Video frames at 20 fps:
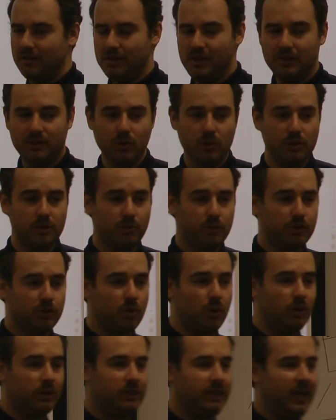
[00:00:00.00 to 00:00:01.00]
It uses what's
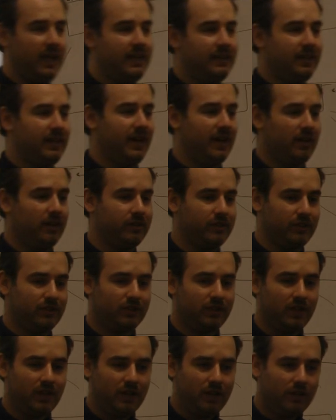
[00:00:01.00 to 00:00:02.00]
called taint
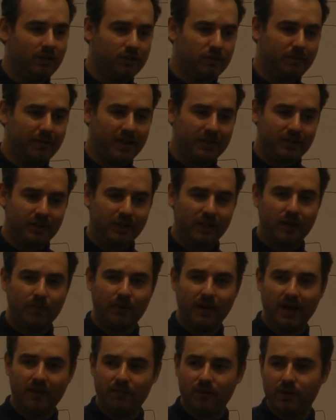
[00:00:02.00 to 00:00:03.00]
analysis. So basically,
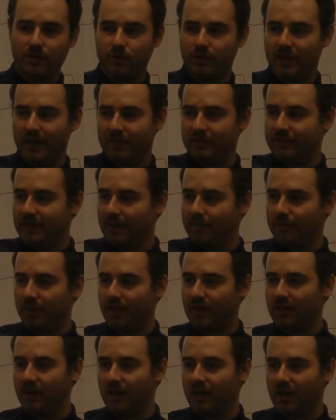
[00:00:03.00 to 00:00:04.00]
whenever you get
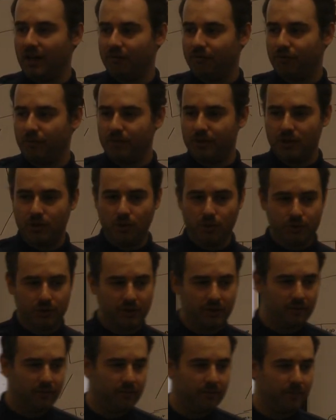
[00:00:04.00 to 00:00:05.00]
something from the
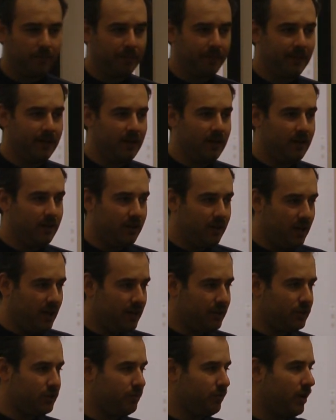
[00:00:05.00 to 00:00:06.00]
user,
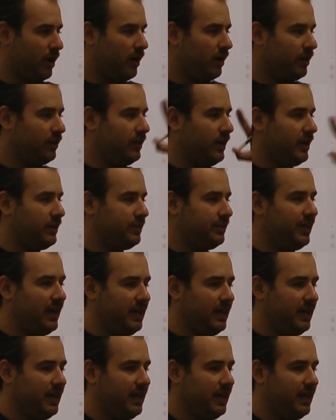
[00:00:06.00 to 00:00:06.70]
it's marked as